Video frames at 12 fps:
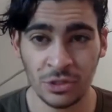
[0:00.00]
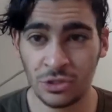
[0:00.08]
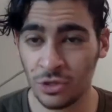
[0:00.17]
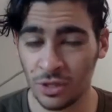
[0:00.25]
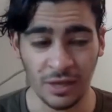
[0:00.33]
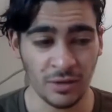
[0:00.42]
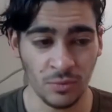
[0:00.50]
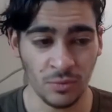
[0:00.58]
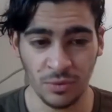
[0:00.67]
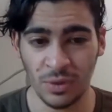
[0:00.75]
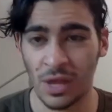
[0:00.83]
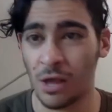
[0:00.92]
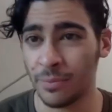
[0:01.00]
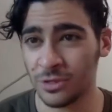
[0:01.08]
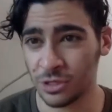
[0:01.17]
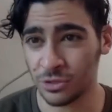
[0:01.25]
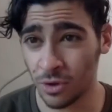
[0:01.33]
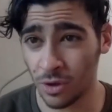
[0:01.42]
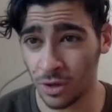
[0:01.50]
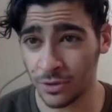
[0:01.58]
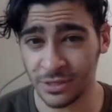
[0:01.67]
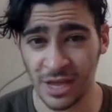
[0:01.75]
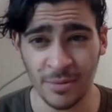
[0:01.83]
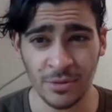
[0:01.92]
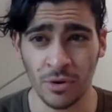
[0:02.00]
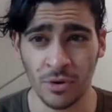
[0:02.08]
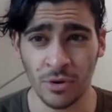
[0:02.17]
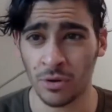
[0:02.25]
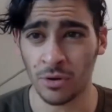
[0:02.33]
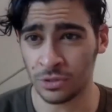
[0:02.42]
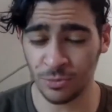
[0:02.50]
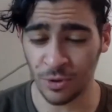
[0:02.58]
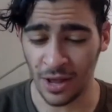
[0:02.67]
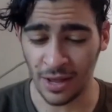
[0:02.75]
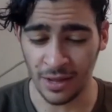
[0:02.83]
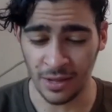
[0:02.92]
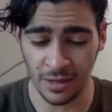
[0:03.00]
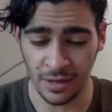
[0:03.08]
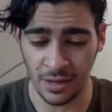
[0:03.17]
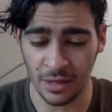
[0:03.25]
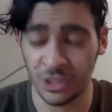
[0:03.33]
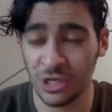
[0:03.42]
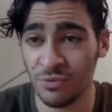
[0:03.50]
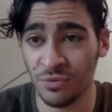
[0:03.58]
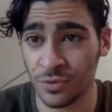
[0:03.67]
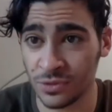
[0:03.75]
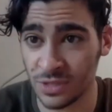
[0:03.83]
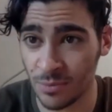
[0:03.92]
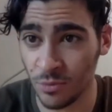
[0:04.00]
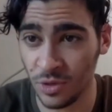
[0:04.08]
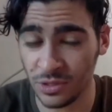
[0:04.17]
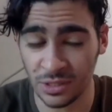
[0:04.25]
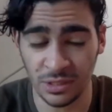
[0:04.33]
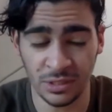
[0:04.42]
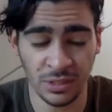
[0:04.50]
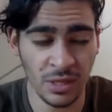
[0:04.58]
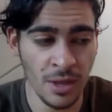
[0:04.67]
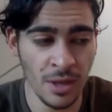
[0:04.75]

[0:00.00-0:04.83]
Like we, we help each other all the time, and they're all super high uh, achieving for the same reasons.